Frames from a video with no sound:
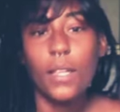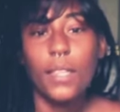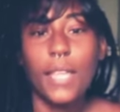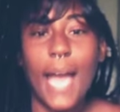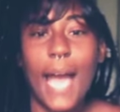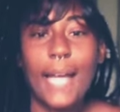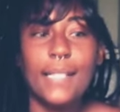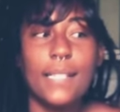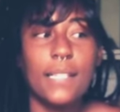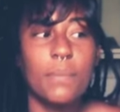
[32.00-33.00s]
They
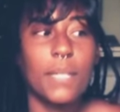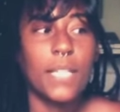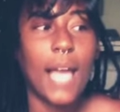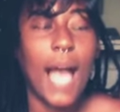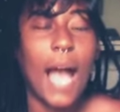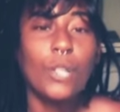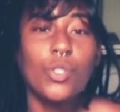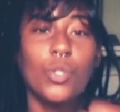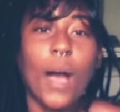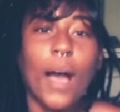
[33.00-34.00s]
asked me, how
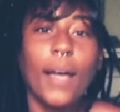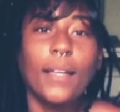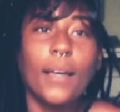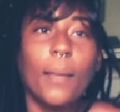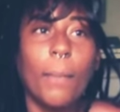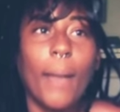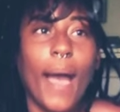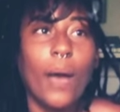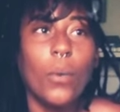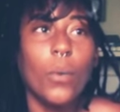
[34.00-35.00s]
do I
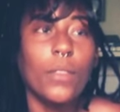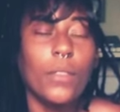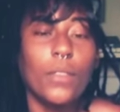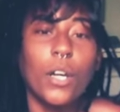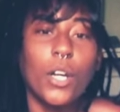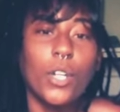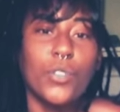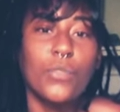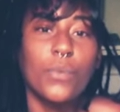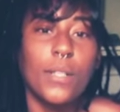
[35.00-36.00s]
combat with the urge
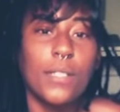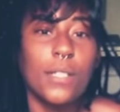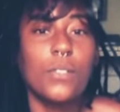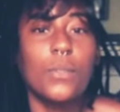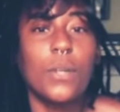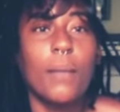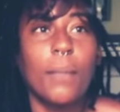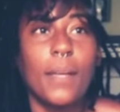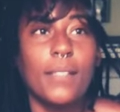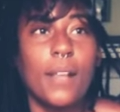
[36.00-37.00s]
of wanting to cut
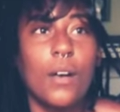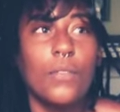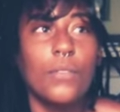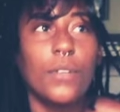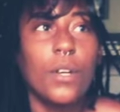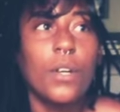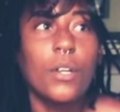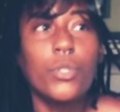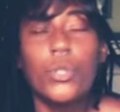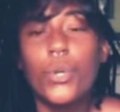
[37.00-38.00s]
myself
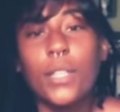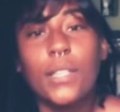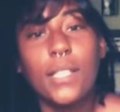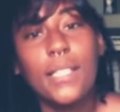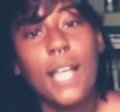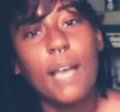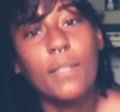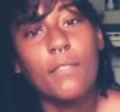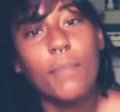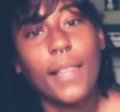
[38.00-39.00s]
during these times
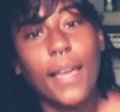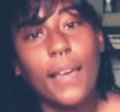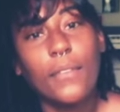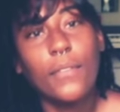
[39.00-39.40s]
of my life?